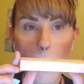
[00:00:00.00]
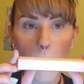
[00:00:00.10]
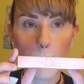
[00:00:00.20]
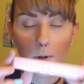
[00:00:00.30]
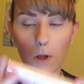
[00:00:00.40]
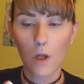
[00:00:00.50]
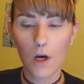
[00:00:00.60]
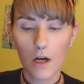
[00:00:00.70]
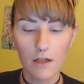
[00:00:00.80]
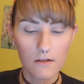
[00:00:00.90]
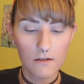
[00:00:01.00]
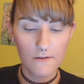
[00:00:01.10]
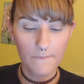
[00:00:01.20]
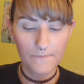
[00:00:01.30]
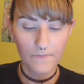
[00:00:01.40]
lip
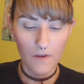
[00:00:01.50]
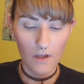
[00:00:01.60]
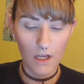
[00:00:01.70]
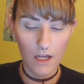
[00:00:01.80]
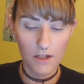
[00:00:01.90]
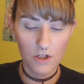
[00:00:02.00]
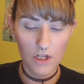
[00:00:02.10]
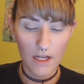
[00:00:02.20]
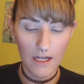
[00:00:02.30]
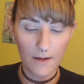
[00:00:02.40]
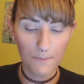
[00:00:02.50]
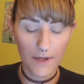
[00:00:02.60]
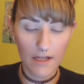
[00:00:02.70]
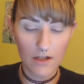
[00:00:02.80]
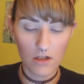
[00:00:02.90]
gloss in the shade
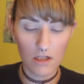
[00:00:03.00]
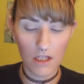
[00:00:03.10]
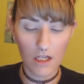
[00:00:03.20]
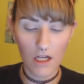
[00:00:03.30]
Peach Tea.